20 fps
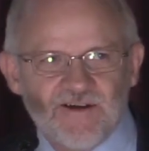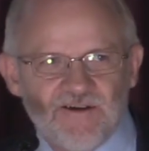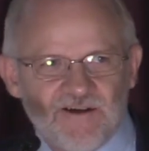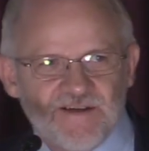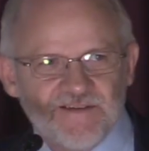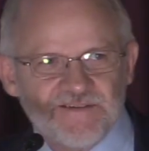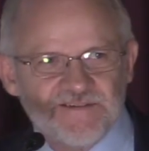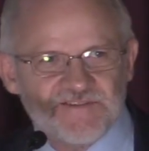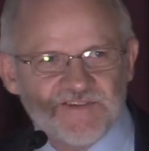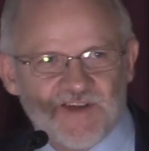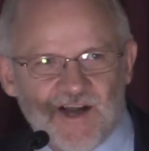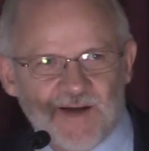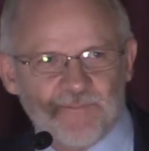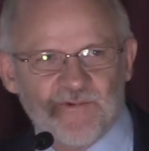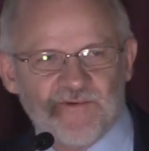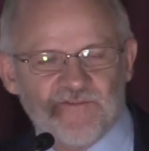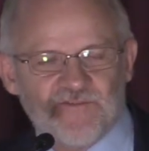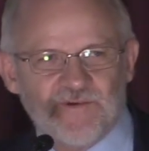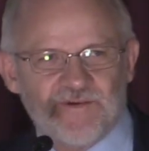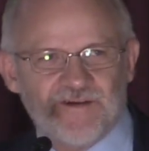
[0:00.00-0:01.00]
on top
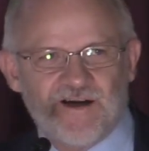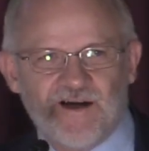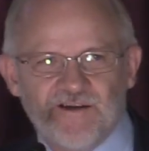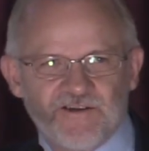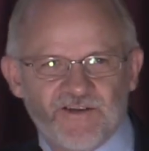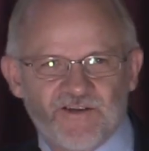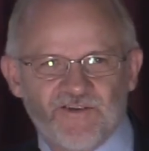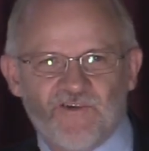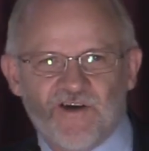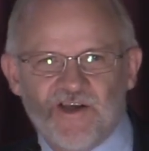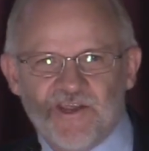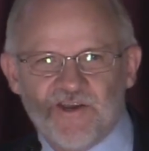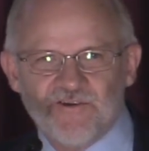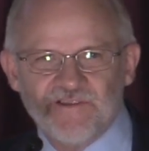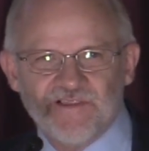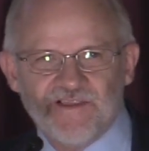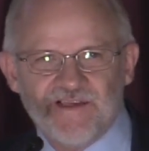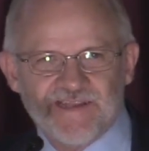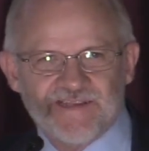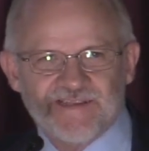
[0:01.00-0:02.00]
of a hunk of
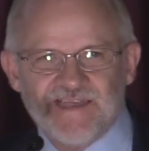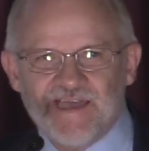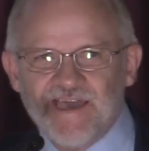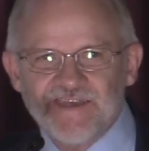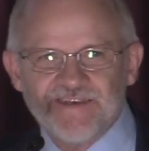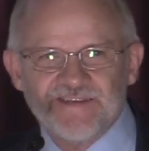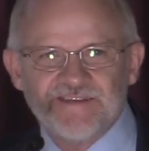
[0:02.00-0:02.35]
iron like that.